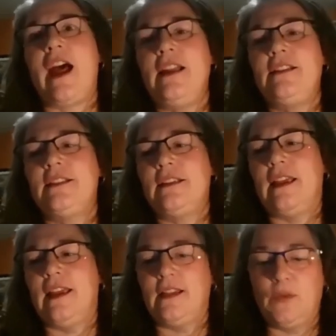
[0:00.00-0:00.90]
chat
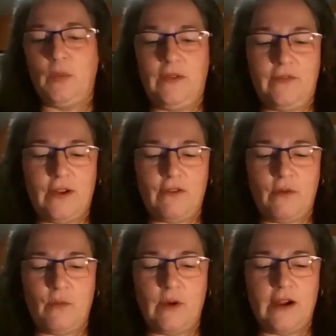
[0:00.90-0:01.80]
and we figure
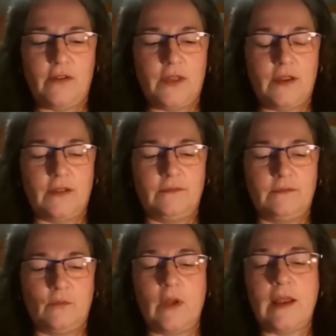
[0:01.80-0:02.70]
out
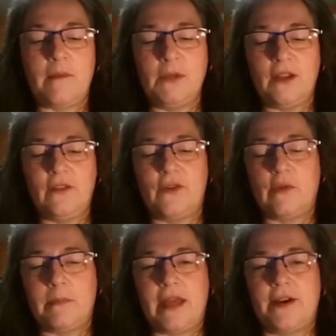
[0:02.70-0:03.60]
I'm looking for
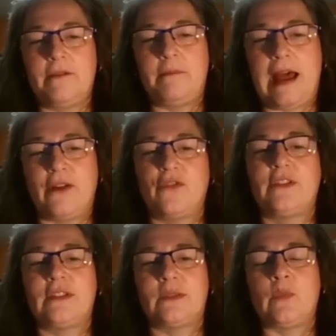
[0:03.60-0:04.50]
repetitive
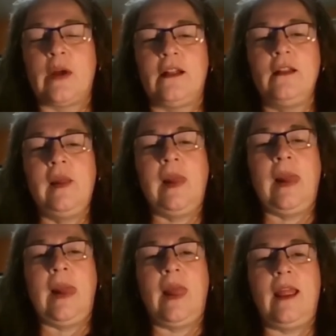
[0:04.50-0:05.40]
patterns as well.
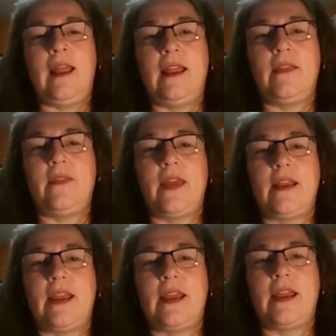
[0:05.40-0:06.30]
And then
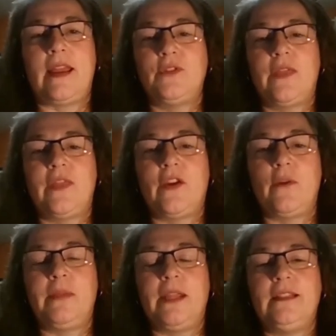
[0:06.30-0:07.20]
I'm doing
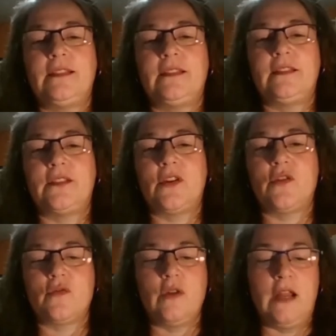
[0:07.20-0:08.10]
therapies.
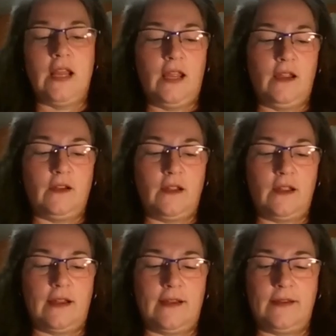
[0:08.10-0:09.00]
So
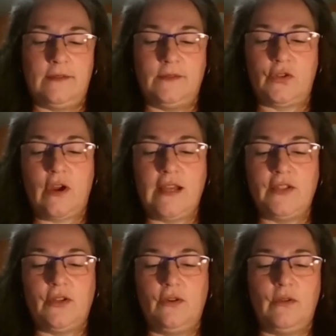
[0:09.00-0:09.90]

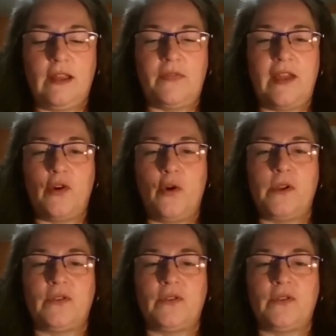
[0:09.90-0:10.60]
trying to get that